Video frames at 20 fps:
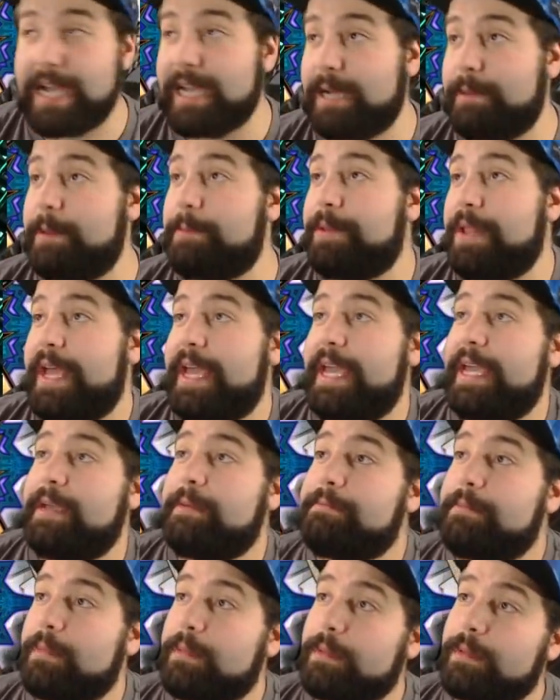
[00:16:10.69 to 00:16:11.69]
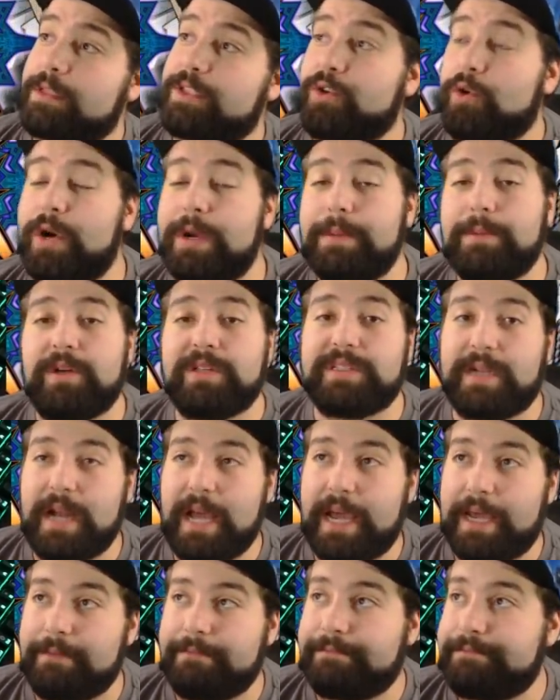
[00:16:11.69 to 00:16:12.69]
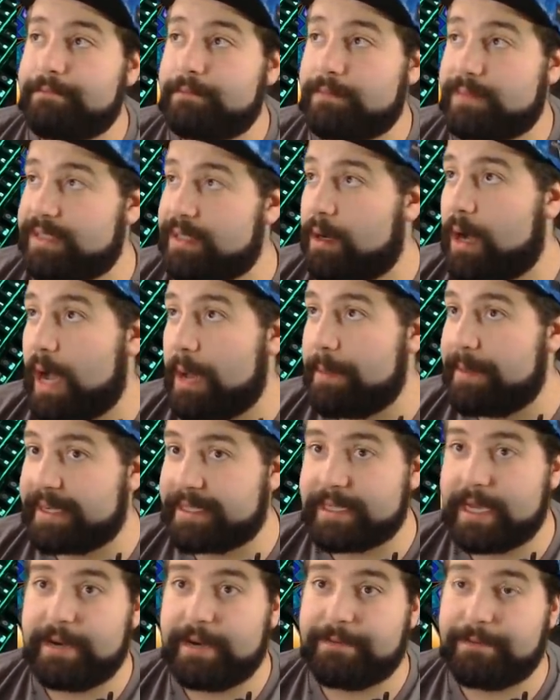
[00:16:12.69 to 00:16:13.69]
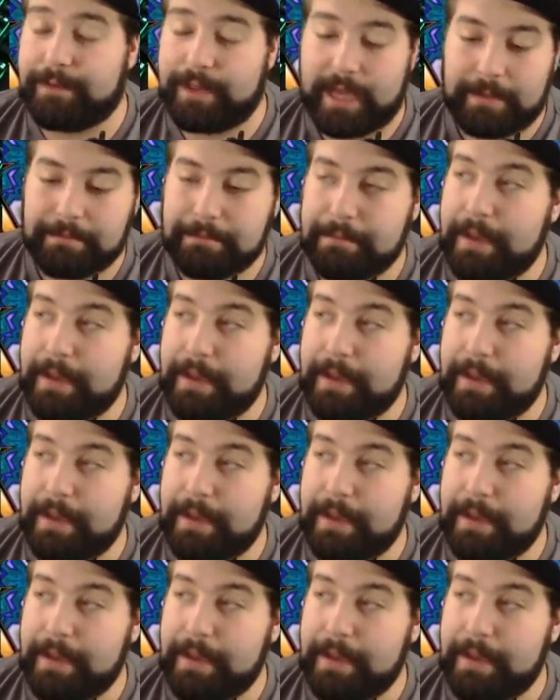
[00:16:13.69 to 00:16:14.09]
I'm gonna be playing story mode tonight, so I'm excited for that.